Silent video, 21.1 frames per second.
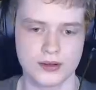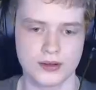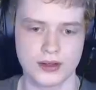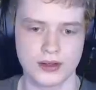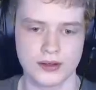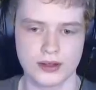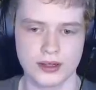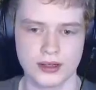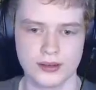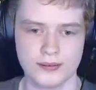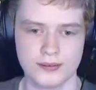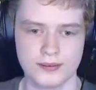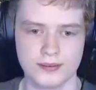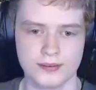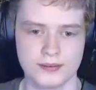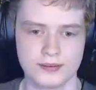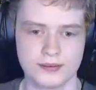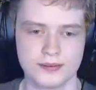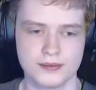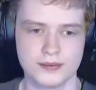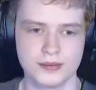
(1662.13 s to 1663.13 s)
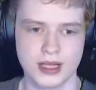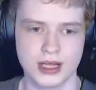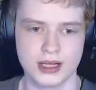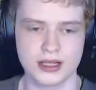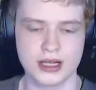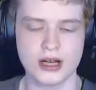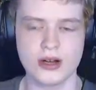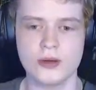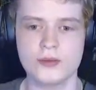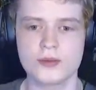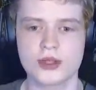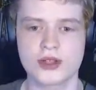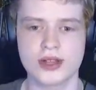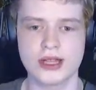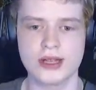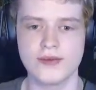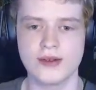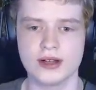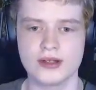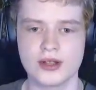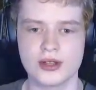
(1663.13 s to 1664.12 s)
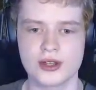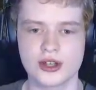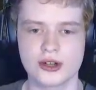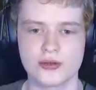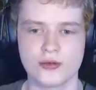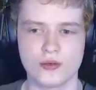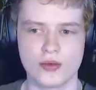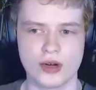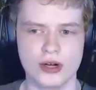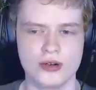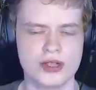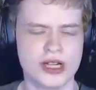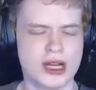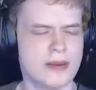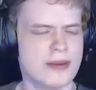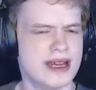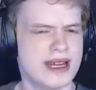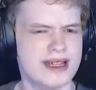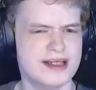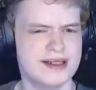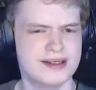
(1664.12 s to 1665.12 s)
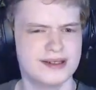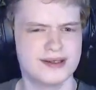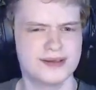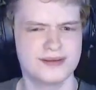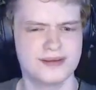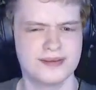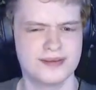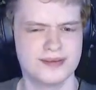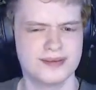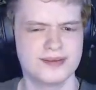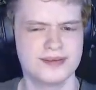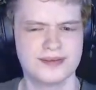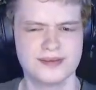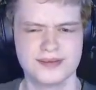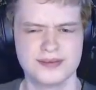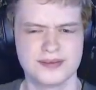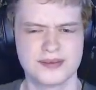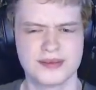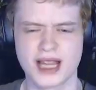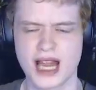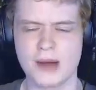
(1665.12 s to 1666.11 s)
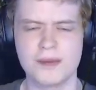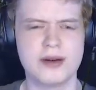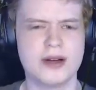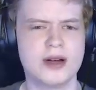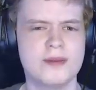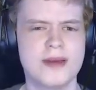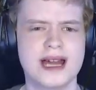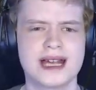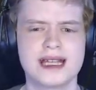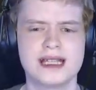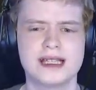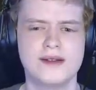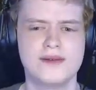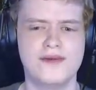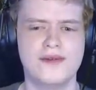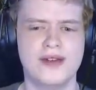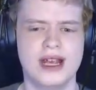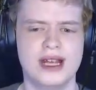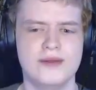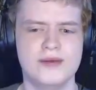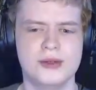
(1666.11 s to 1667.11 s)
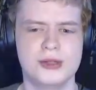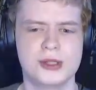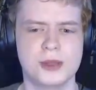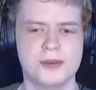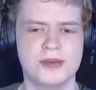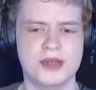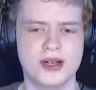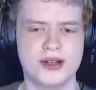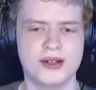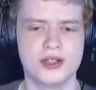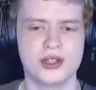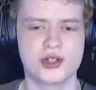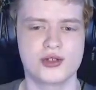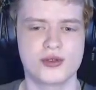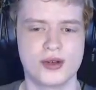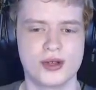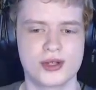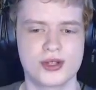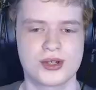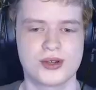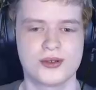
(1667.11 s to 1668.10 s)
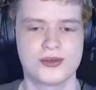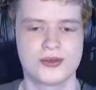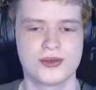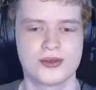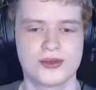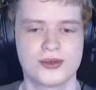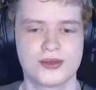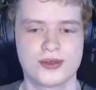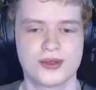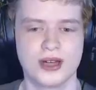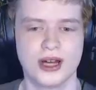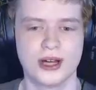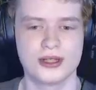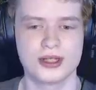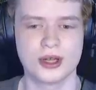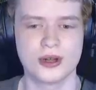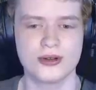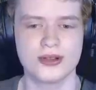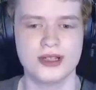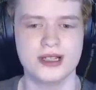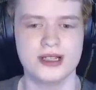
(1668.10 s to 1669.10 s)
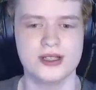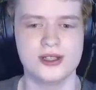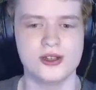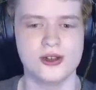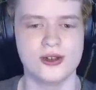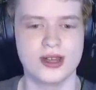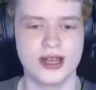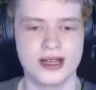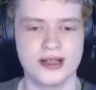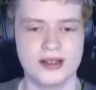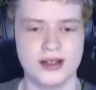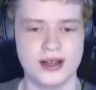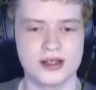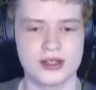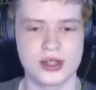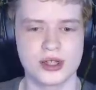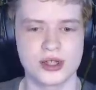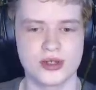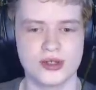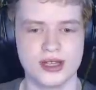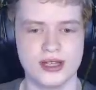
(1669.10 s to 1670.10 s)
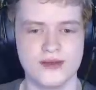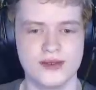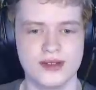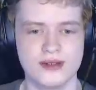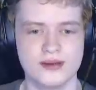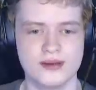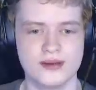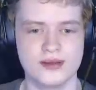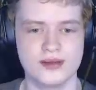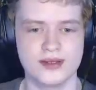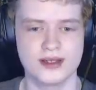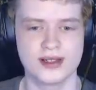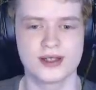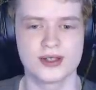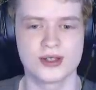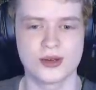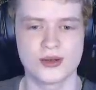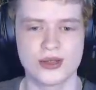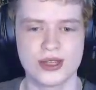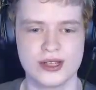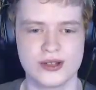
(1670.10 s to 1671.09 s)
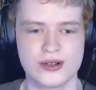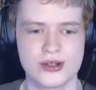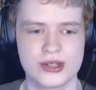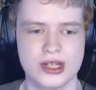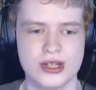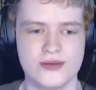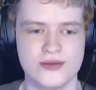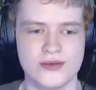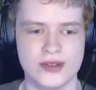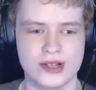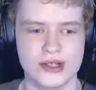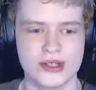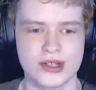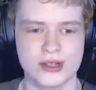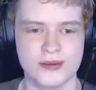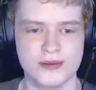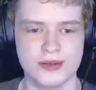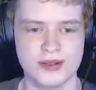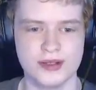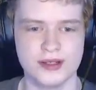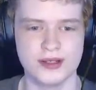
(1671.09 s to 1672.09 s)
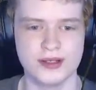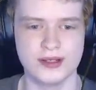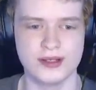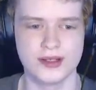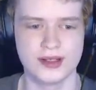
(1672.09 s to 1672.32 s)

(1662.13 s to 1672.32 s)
Okay. I'll go and leave on this on road, I mean. I'll put it back in the fan once I'm done, trust. I'll totally do that and not just leave it. Because I don't think there's any reason to put it in there.